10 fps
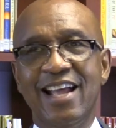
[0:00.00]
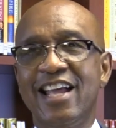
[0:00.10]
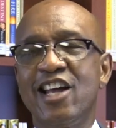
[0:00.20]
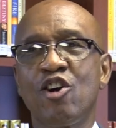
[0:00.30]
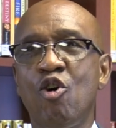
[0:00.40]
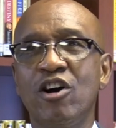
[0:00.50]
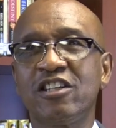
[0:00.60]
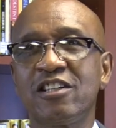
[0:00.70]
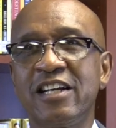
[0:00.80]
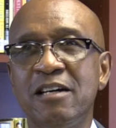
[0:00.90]
in order
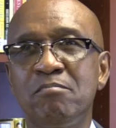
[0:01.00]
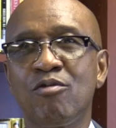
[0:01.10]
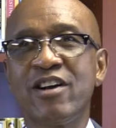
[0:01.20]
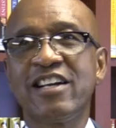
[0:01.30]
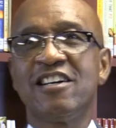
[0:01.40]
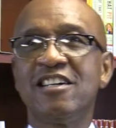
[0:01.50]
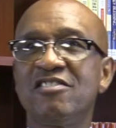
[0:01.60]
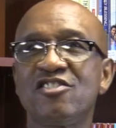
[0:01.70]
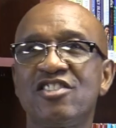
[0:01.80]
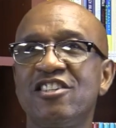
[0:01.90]
to help bring
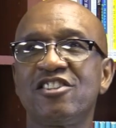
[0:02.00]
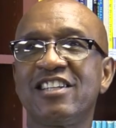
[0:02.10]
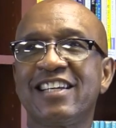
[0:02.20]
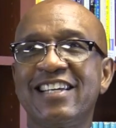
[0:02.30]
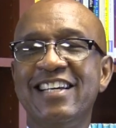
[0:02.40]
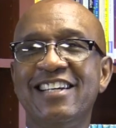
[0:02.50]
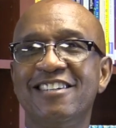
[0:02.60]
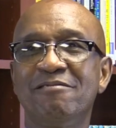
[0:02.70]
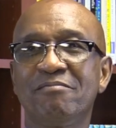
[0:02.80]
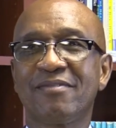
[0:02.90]
others into the
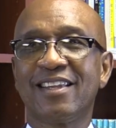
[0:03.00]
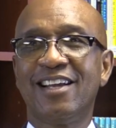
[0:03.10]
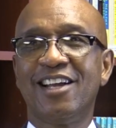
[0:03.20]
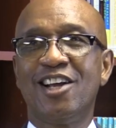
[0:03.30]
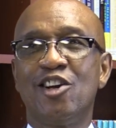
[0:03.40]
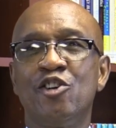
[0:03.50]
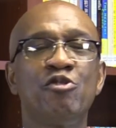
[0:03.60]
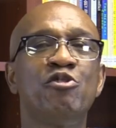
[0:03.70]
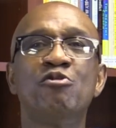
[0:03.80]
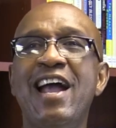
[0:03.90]
kingdom? Do
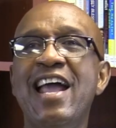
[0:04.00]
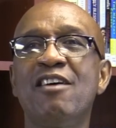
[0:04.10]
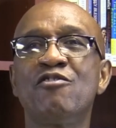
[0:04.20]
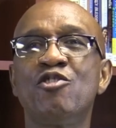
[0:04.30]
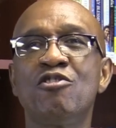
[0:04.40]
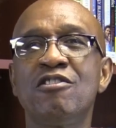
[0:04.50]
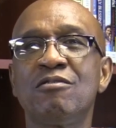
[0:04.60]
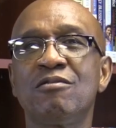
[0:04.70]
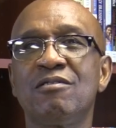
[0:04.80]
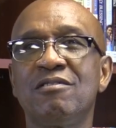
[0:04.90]
you have
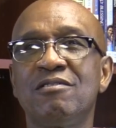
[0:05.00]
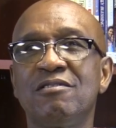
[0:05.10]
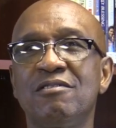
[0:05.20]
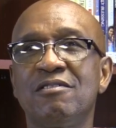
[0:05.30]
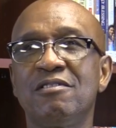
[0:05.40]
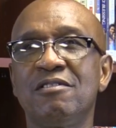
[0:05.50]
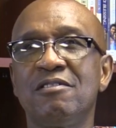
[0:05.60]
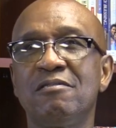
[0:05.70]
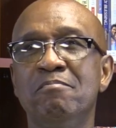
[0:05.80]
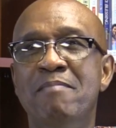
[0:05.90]
your
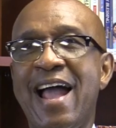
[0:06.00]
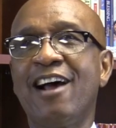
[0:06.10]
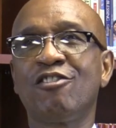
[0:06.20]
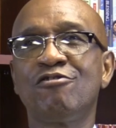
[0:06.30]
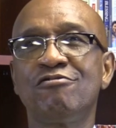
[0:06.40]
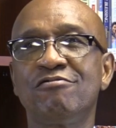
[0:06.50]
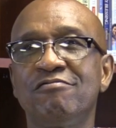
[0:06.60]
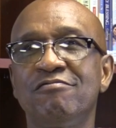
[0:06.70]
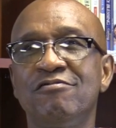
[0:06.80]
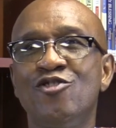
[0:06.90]
battle
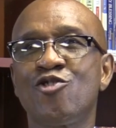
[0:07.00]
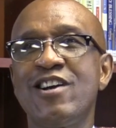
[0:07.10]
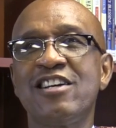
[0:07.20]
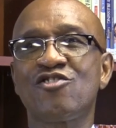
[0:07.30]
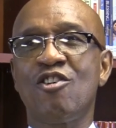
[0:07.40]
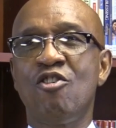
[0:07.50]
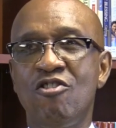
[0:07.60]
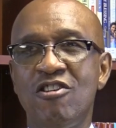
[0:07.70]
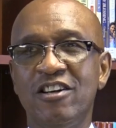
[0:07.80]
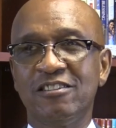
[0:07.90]
dress
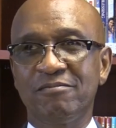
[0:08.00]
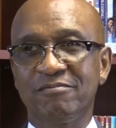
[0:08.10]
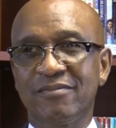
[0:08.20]
on,